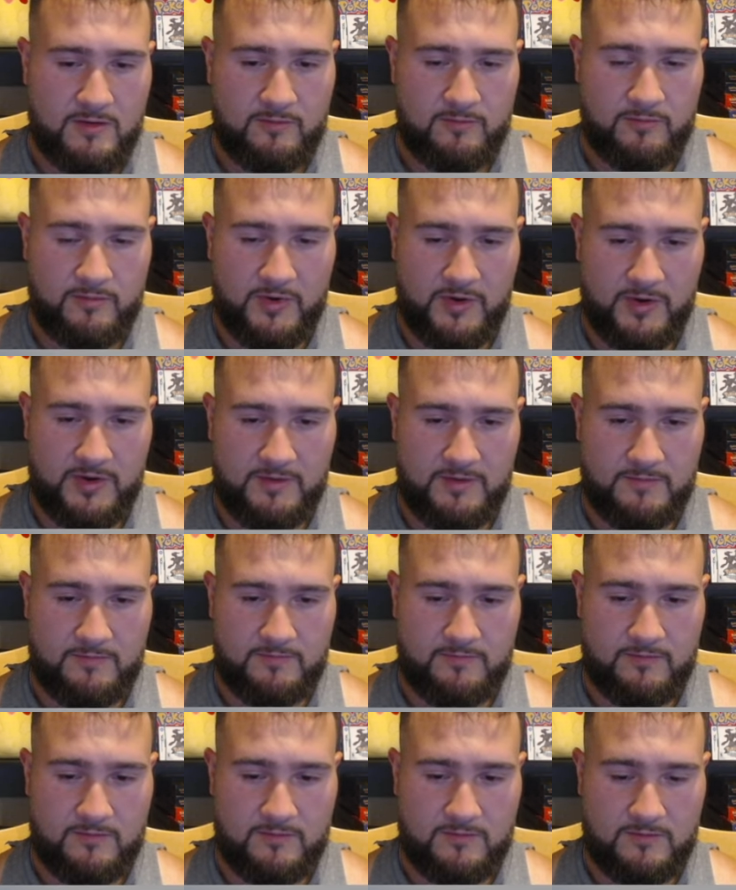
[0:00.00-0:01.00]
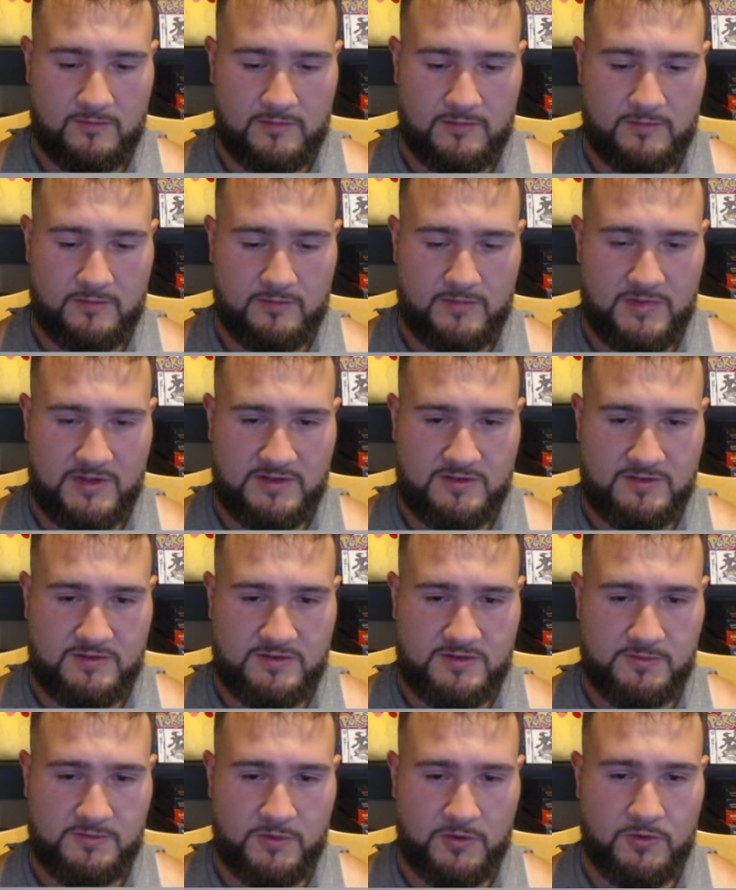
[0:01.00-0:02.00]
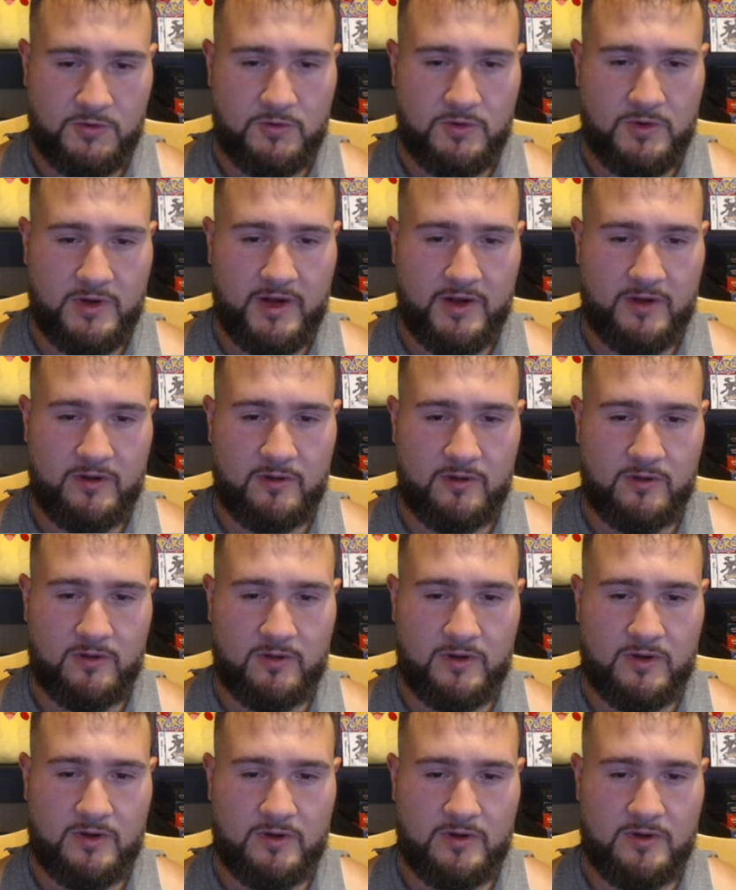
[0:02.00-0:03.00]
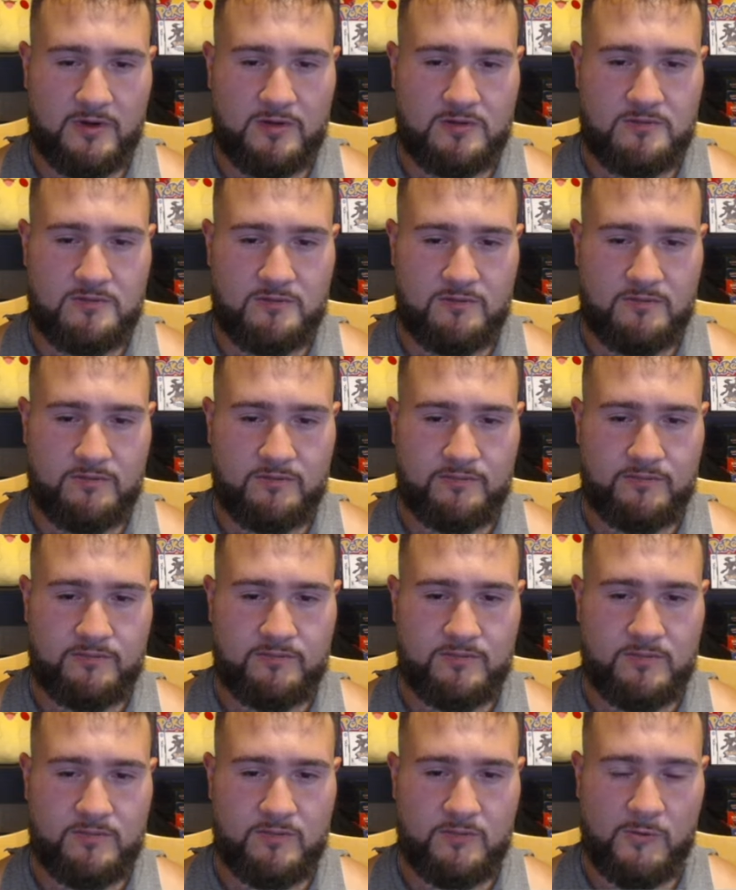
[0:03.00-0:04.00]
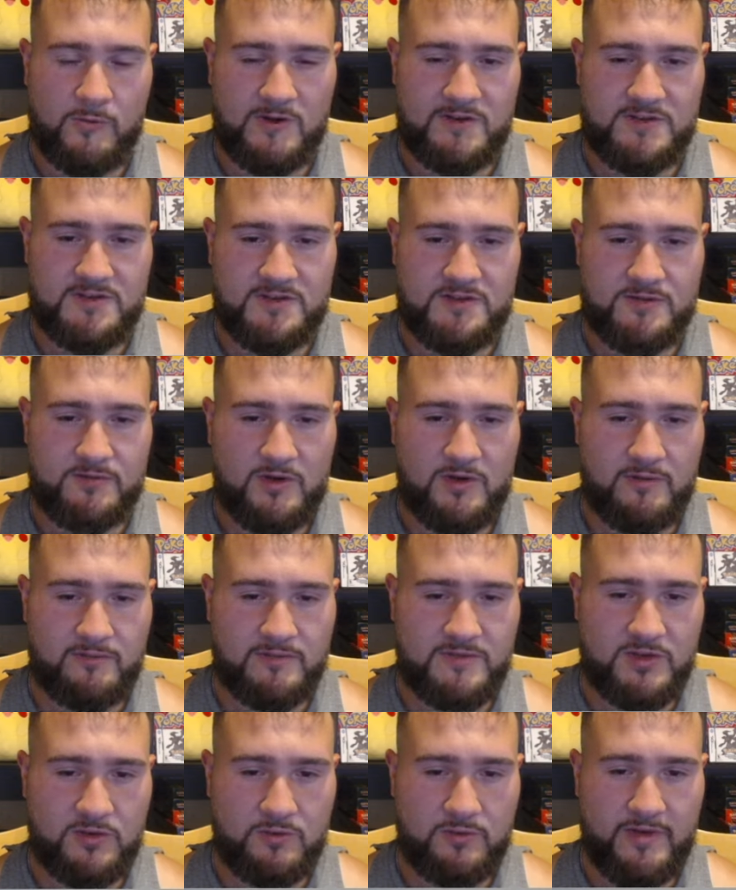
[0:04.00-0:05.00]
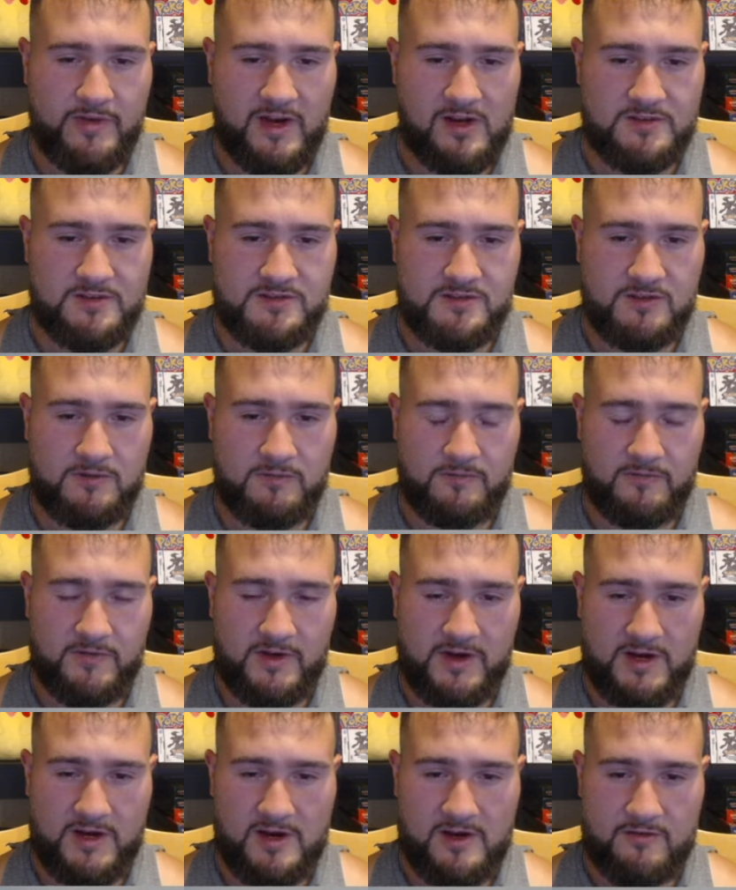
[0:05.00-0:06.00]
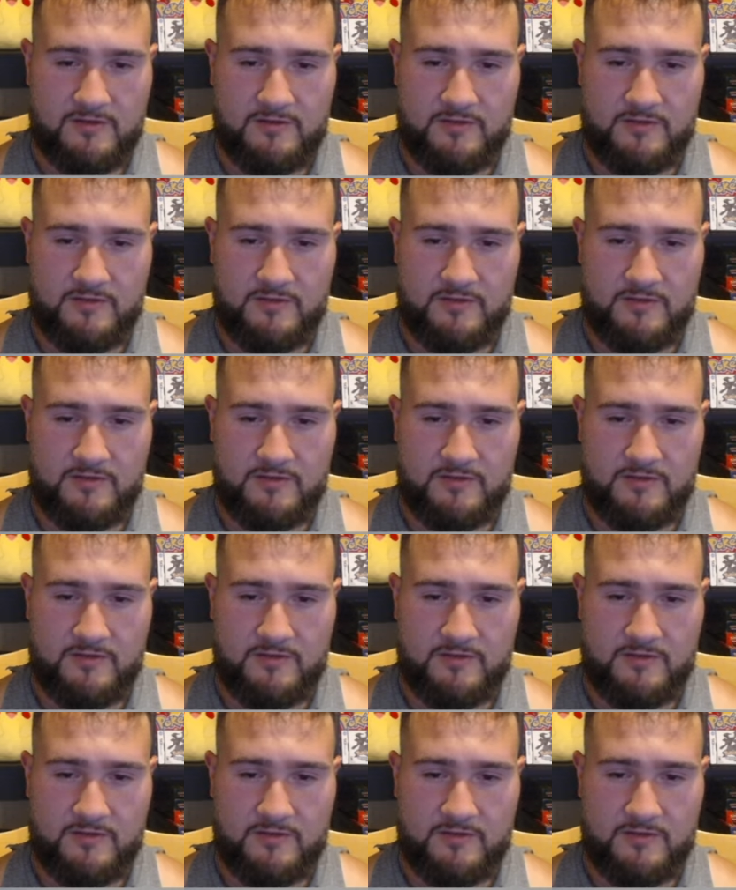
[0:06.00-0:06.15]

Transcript: but that's a super cool Kyogre card. When's this from? 2005.